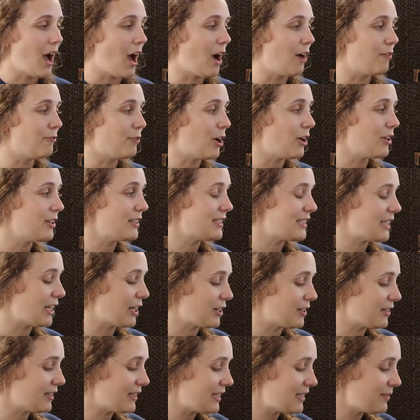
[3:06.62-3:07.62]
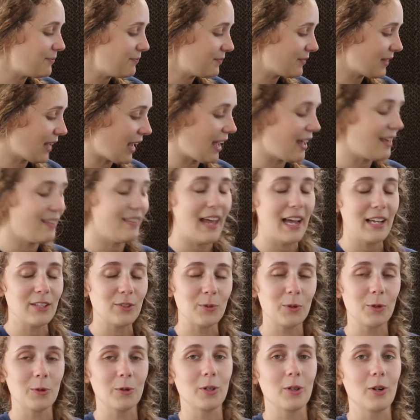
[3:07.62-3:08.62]
voluntarily, and that's
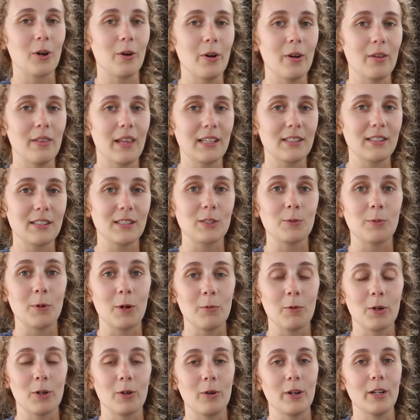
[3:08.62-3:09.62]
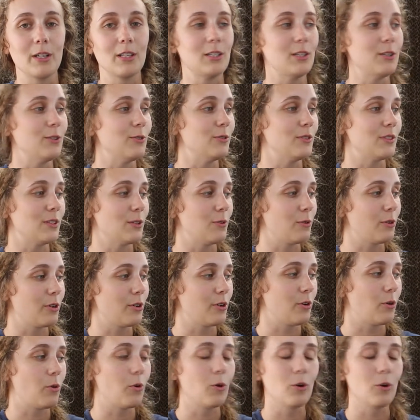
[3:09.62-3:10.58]
where we're going. That's the sperm we're going to use in order to